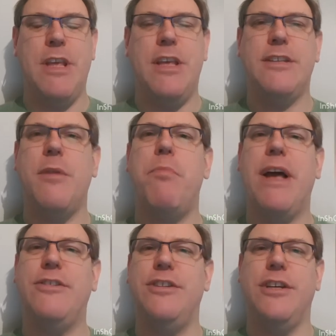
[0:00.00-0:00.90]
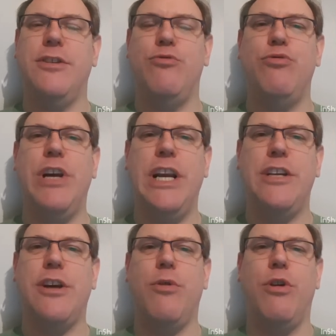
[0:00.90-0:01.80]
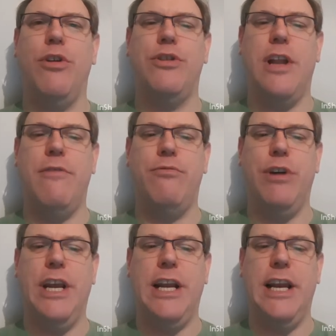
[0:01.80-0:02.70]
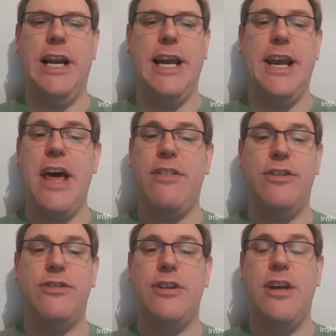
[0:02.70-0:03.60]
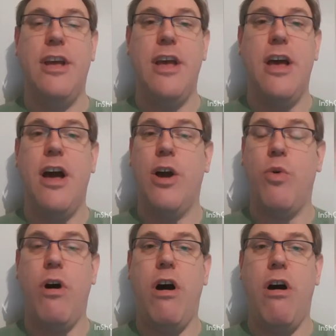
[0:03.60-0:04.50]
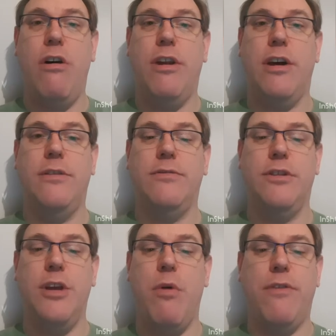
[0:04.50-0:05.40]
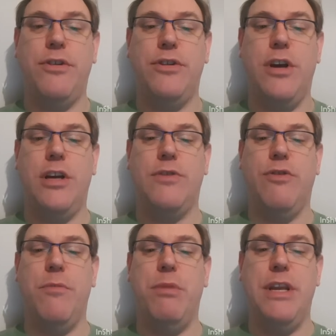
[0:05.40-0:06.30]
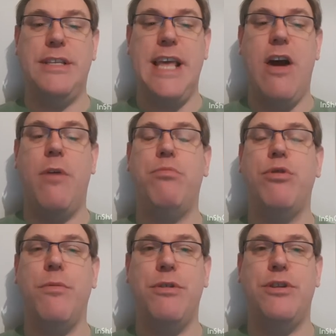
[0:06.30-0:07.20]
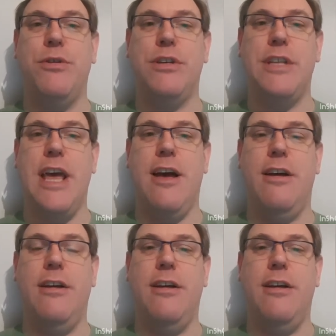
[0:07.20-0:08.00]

Some passages really show God's love really clearly, and others are quite harder. You might have to search for it, but it's there. I promise you it's there.